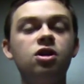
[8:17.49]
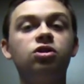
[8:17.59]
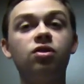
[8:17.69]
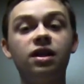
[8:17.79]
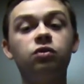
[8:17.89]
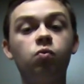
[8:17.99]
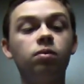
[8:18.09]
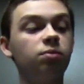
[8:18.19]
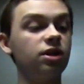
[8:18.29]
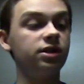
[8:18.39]
So that's
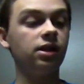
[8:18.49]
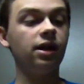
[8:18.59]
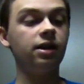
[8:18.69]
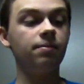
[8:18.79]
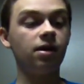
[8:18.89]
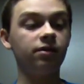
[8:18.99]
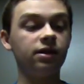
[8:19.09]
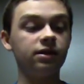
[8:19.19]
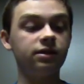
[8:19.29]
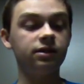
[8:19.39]
one plus I like about
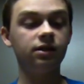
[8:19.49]
this.